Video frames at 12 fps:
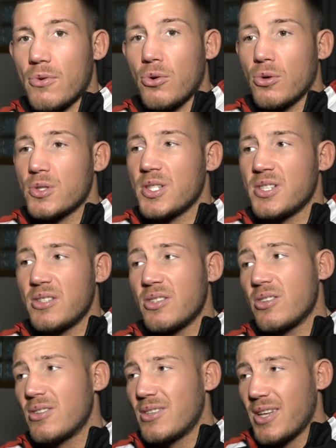Of course, it's
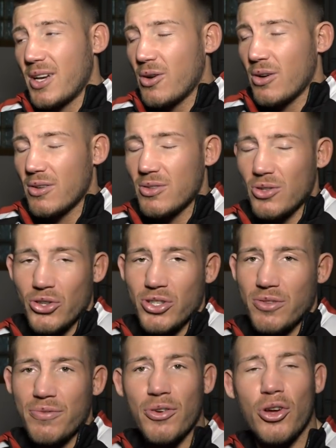like not
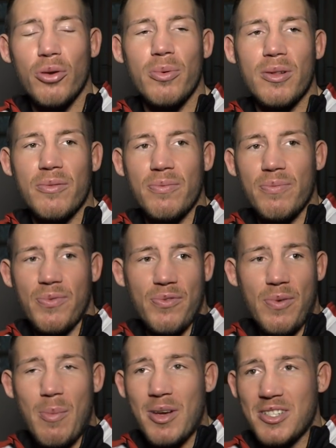just for her, but
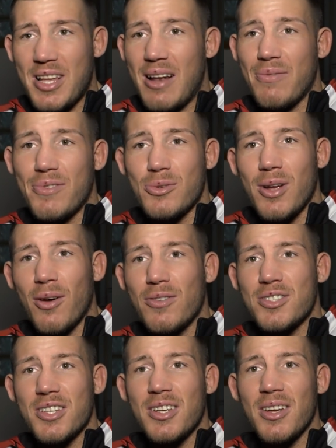for myself as well.
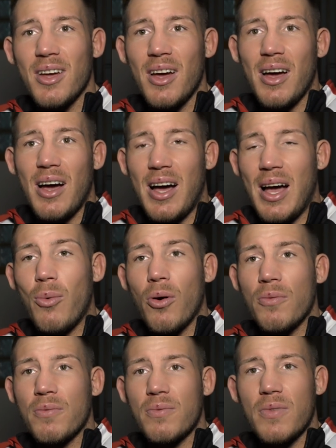Obviously, I
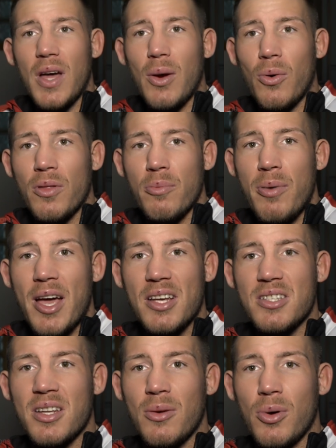want the
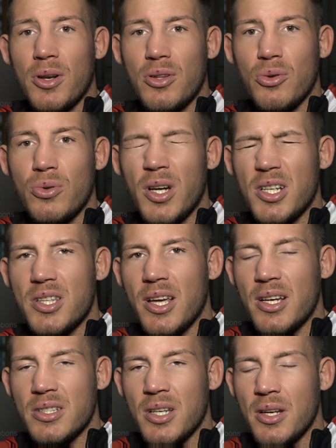best. I want to do nice
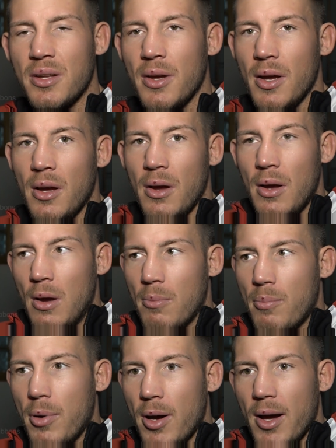things,
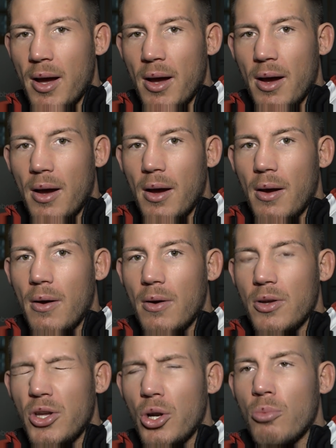but
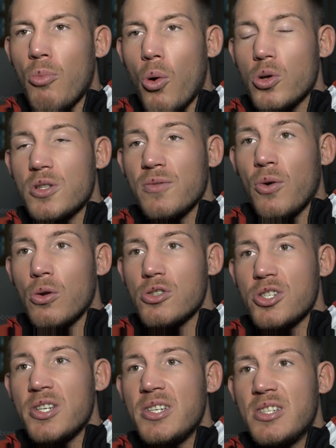you know, most of all,
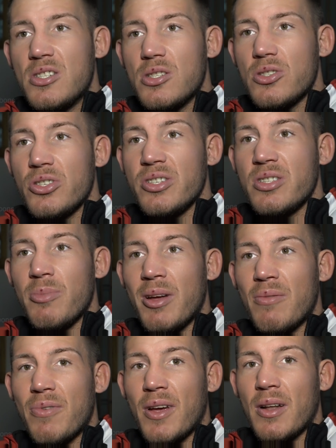she's the
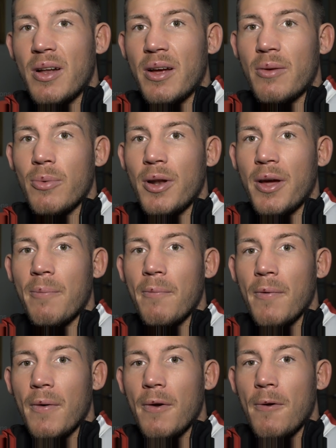main thing. Like when I,
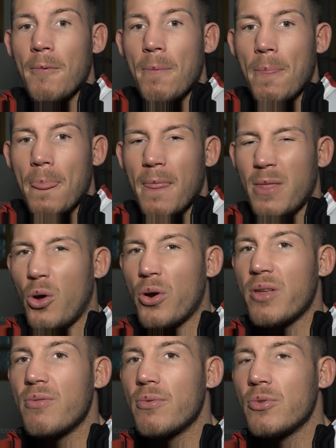
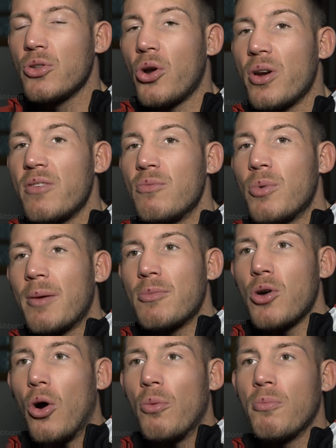not even when
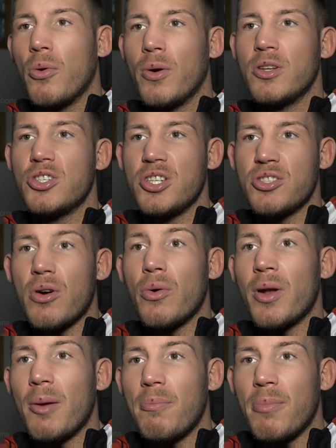I'm gone, but when she's
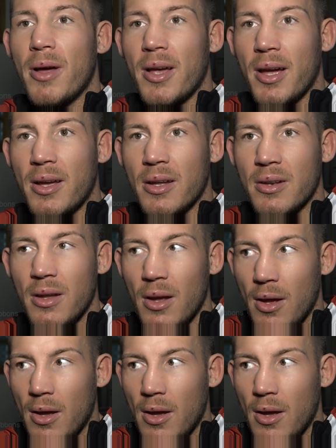grown up, like I can